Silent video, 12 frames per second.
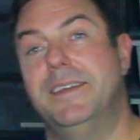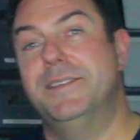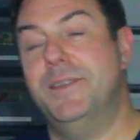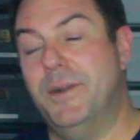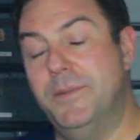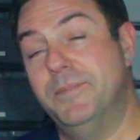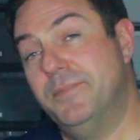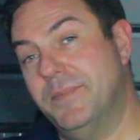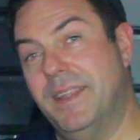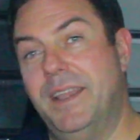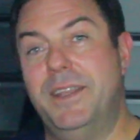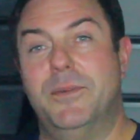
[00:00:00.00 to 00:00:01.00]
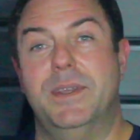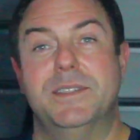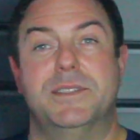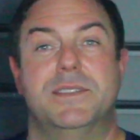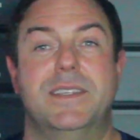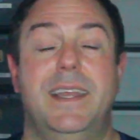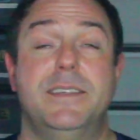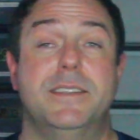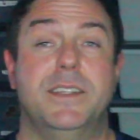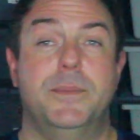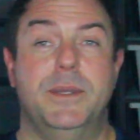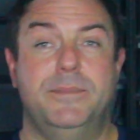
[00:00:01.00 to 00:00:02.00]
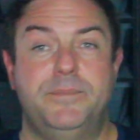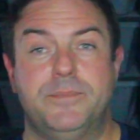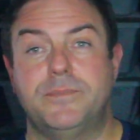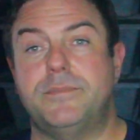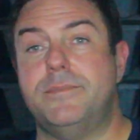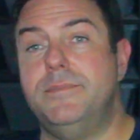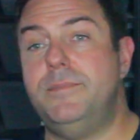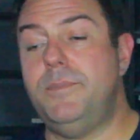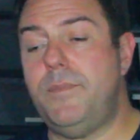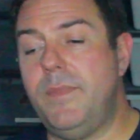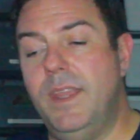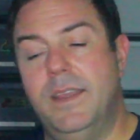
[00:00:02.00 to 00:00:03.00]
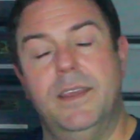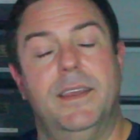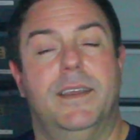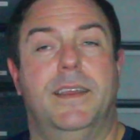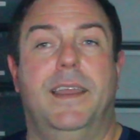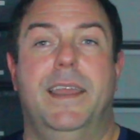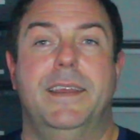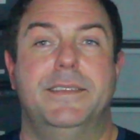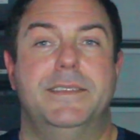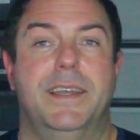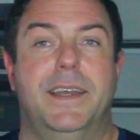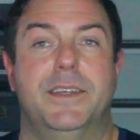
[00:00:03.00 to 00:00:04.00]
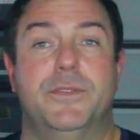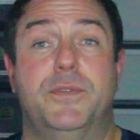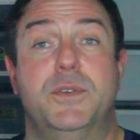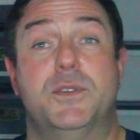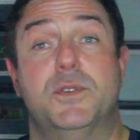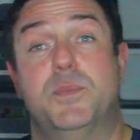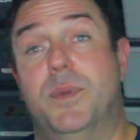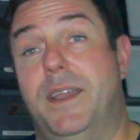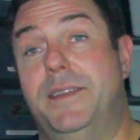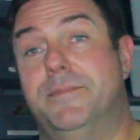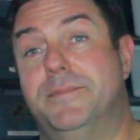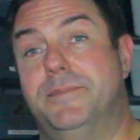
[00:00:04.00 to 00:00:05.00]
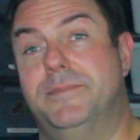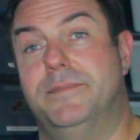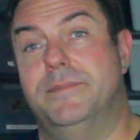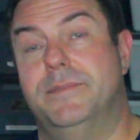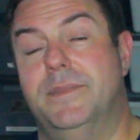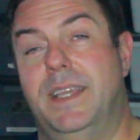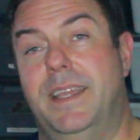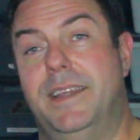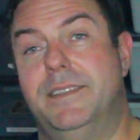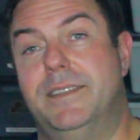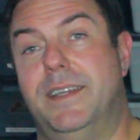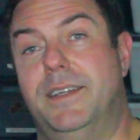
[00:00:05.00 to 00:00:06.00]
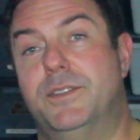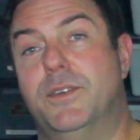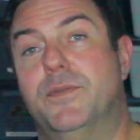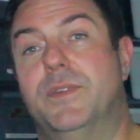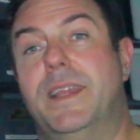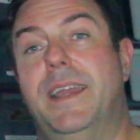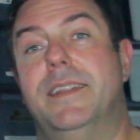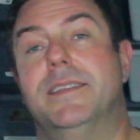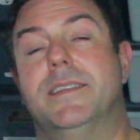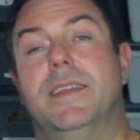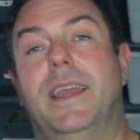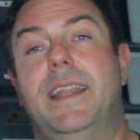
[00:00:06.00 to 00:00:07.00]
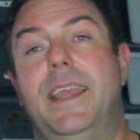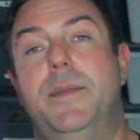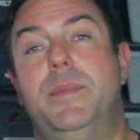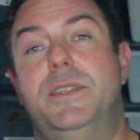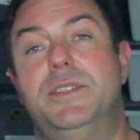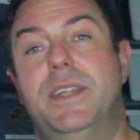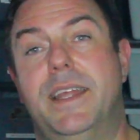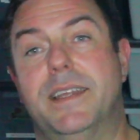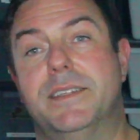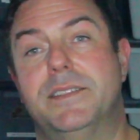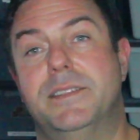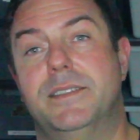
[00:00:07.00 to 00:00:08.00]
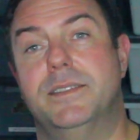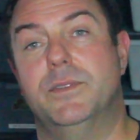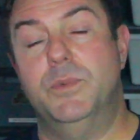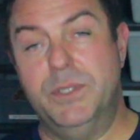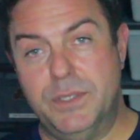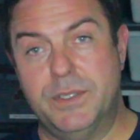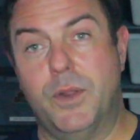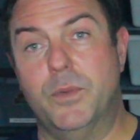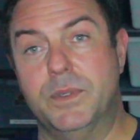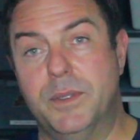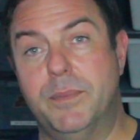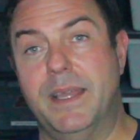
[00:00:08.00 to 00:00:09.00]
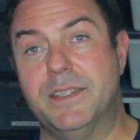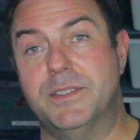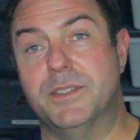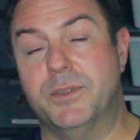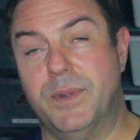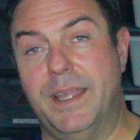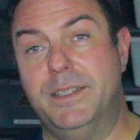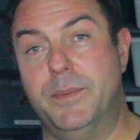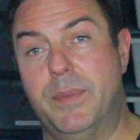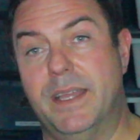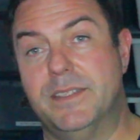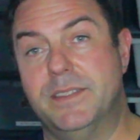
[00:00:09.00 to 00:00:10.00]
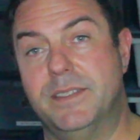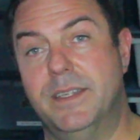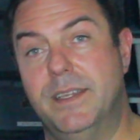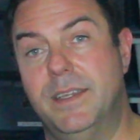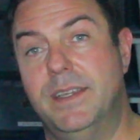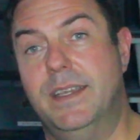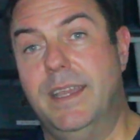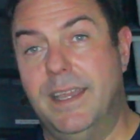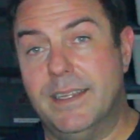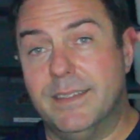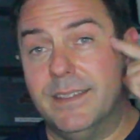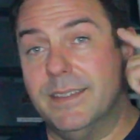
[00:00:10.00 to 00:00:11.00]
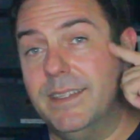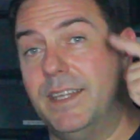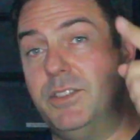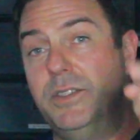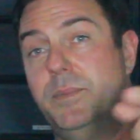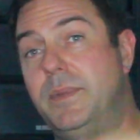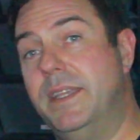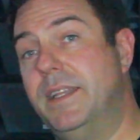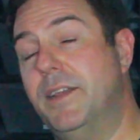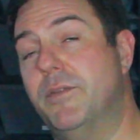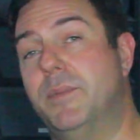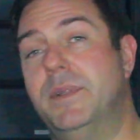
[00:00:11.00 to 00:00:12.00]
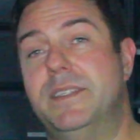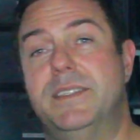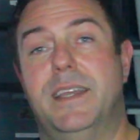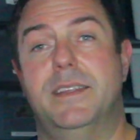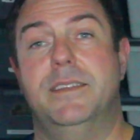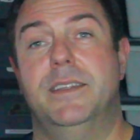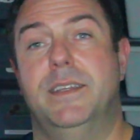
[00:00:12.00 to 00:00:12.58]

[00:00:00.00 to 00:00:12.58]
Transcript: So anyways, sky's the limit, and the future's bright. And don't forget, at AB Genetics, we start with the best to create the best, and that should be in everybody's head.